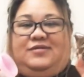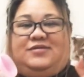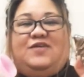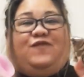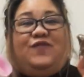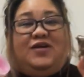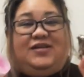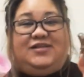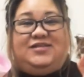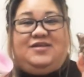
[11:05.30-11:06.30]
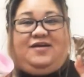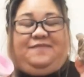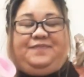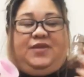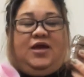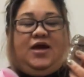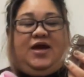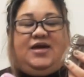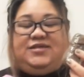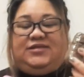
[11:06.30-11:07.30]
Different, isn't it?
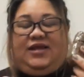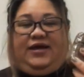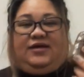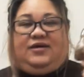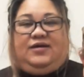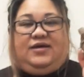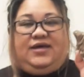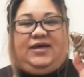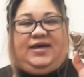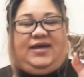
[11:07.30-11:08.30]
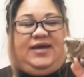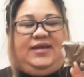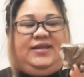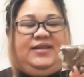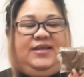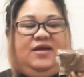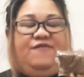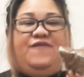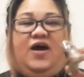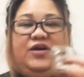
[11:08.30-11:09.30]
It's like in a
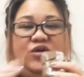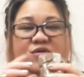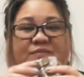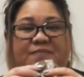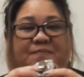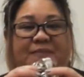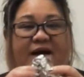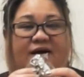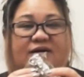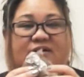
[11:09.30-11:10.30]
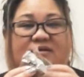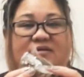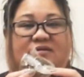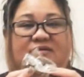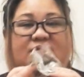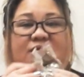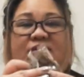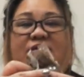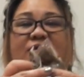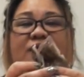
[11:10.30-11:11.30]
vacuum pack,
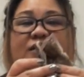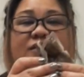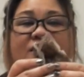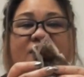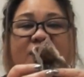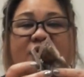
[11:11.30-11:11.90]
like that.